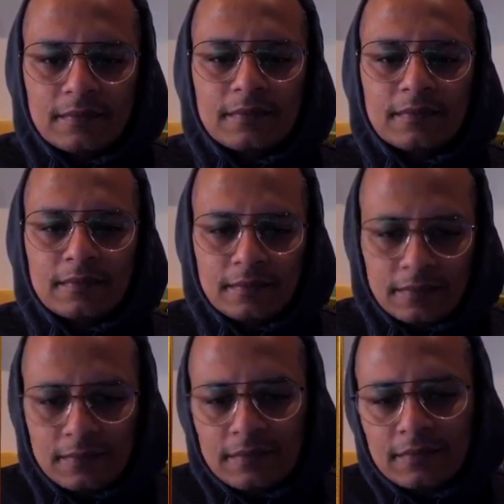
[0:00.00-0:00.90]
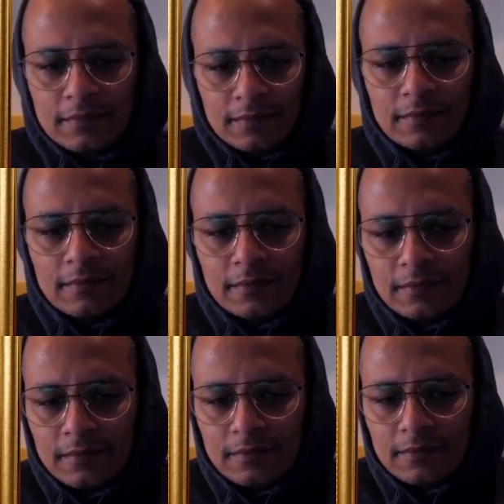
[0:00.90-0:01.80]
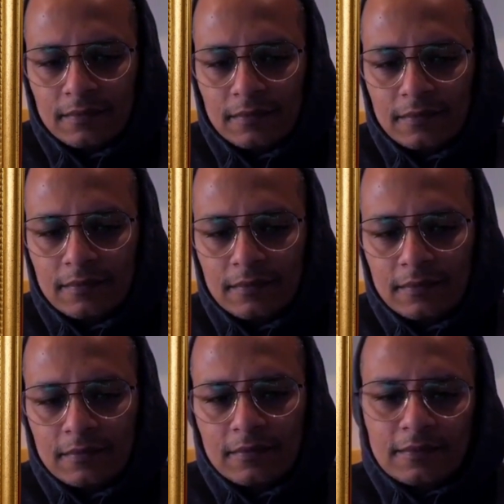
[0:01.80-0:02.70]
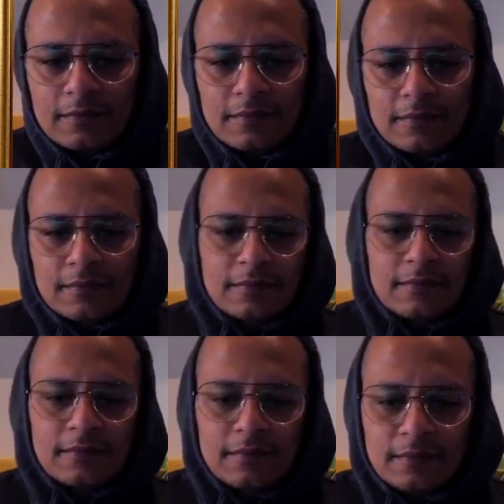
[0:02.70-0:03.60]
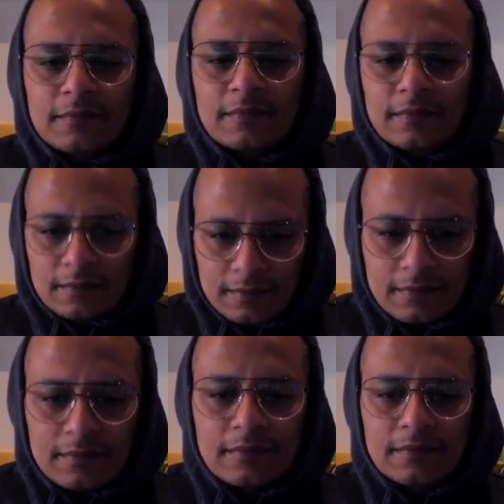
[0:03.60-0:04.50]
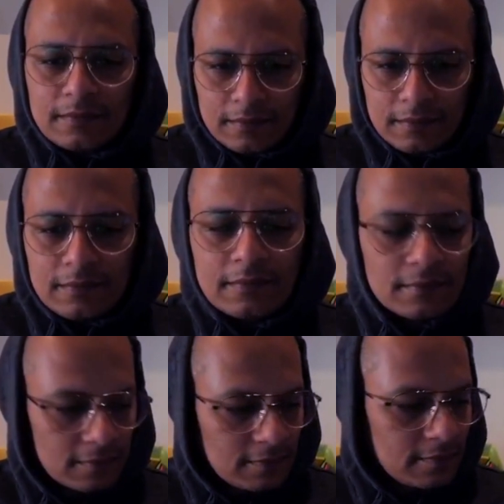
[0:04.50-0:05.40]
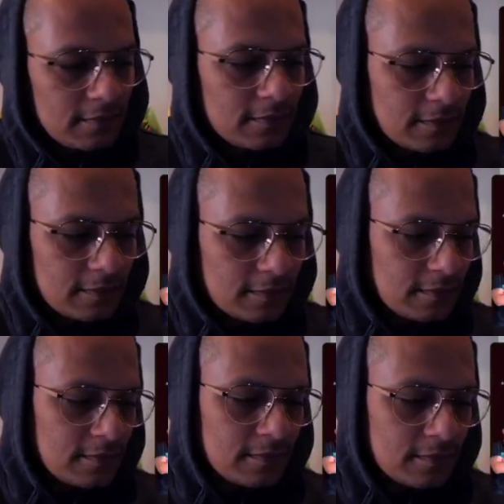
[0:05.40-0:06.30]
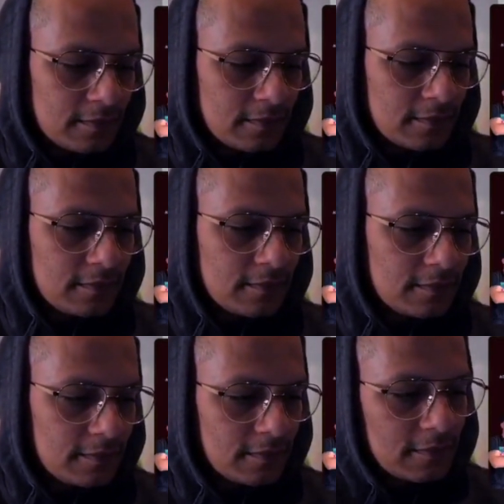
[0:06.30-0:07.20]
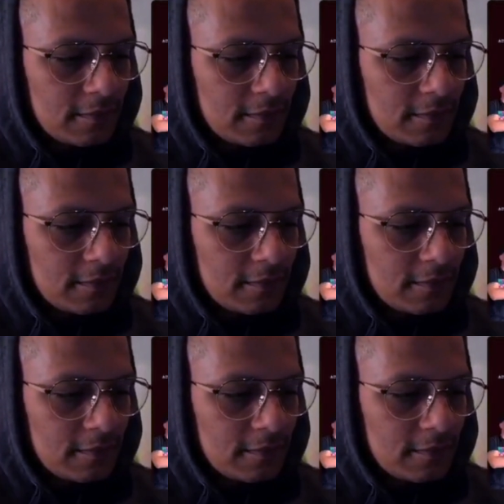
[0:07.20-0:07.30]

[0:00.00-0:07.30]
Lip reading: [no speech]